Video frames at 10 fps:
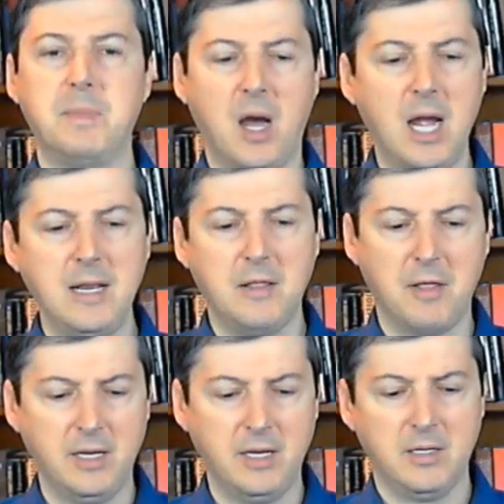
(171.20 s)
But
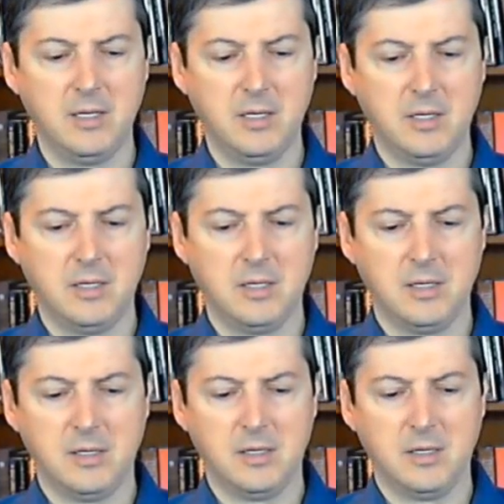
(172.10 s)
behind that,
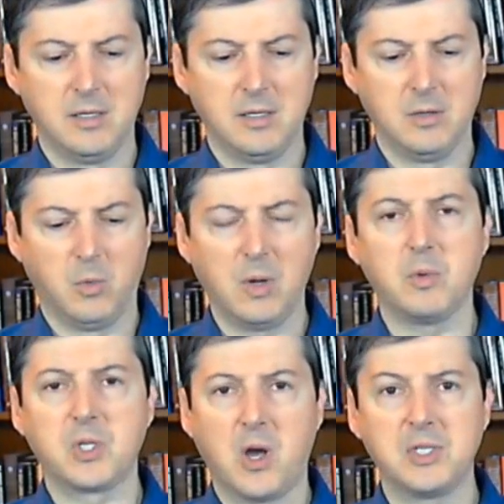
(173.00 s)

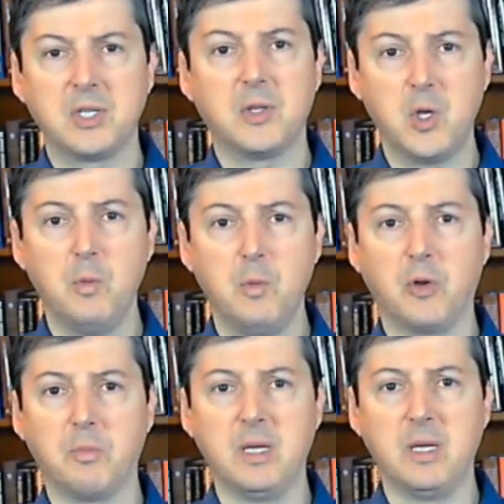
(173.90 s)
what was causing the
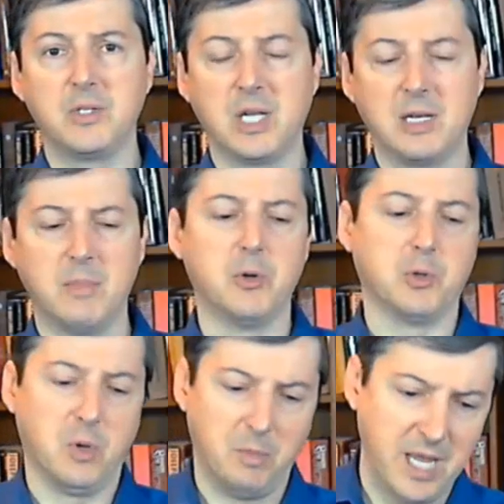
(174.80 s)
cue ball to be set
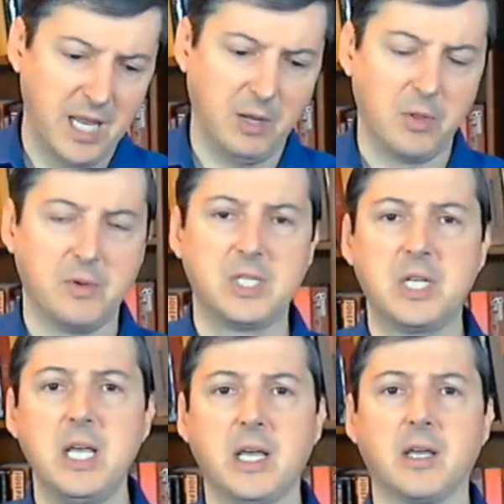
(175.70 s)
in motion? Well, me hitting with
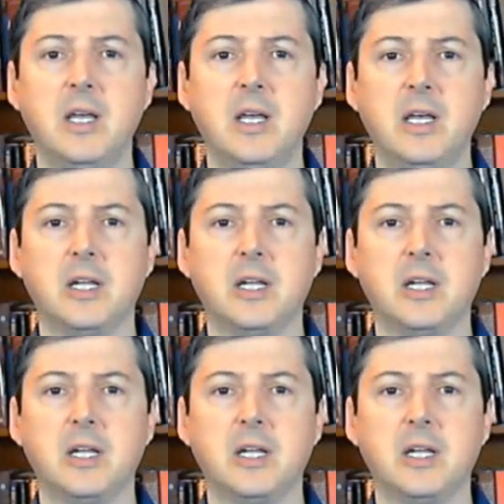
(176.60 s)
a stick.